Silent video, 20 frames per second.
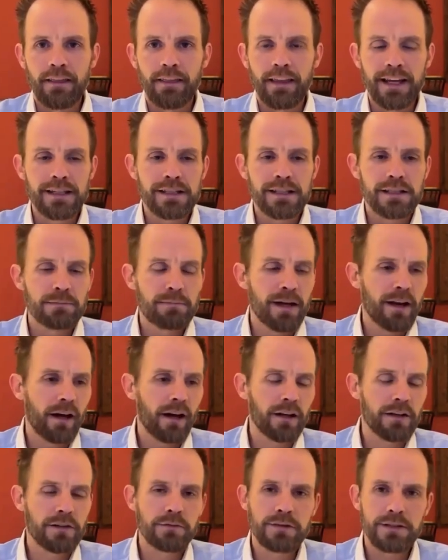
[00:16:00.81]
They had spent
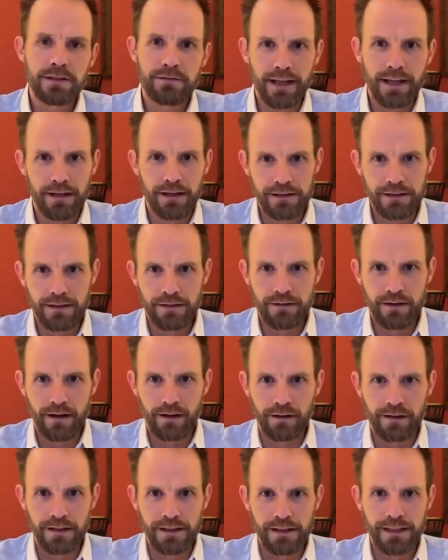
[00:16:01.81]
hundreds of thousands of
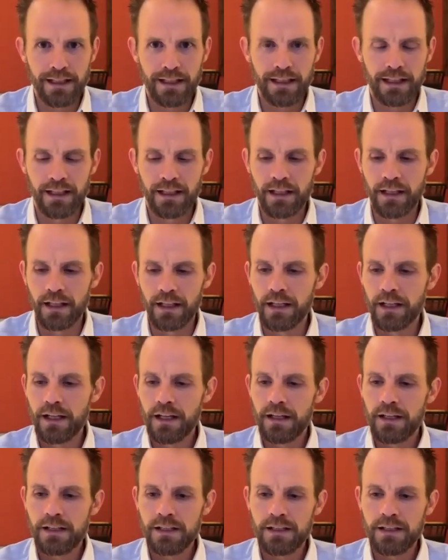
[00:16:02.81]
dollars in
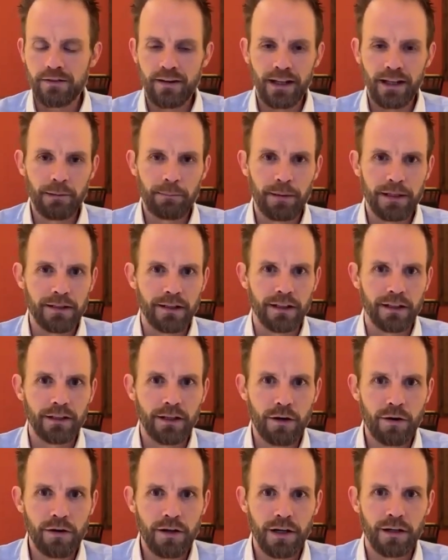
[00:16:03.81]
developing their
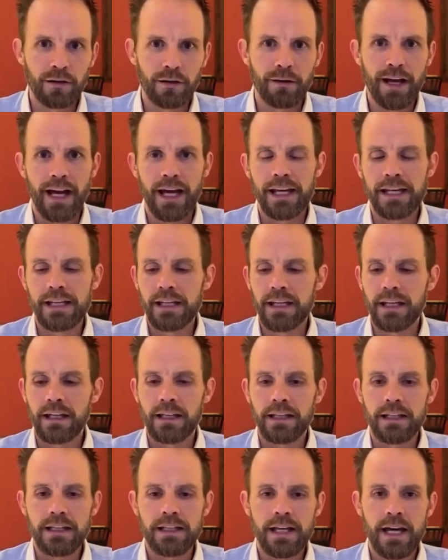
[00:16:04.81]
logo and
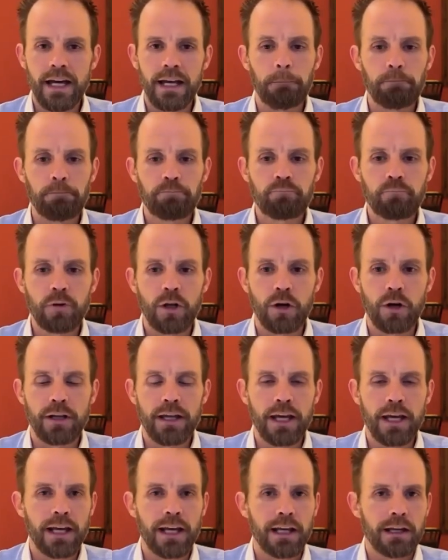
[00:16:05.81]
in getting
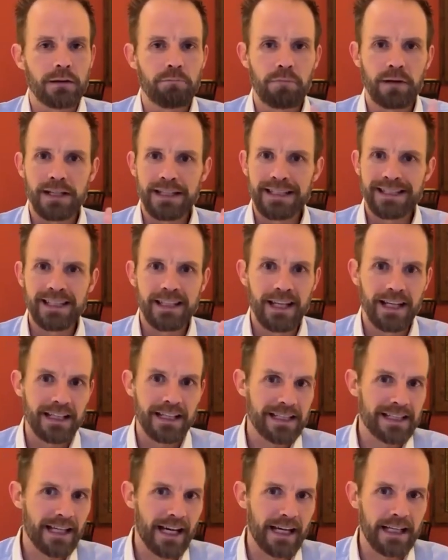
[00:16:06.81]

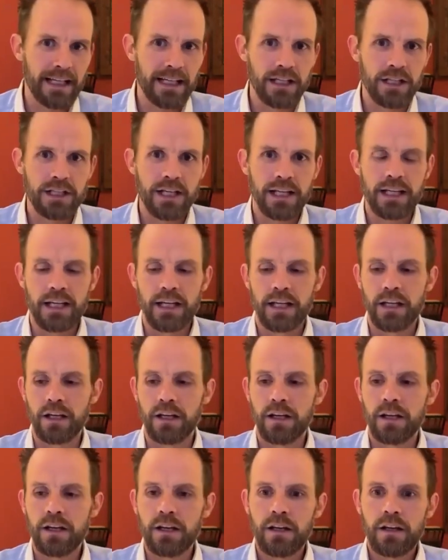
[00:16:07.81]
signage, in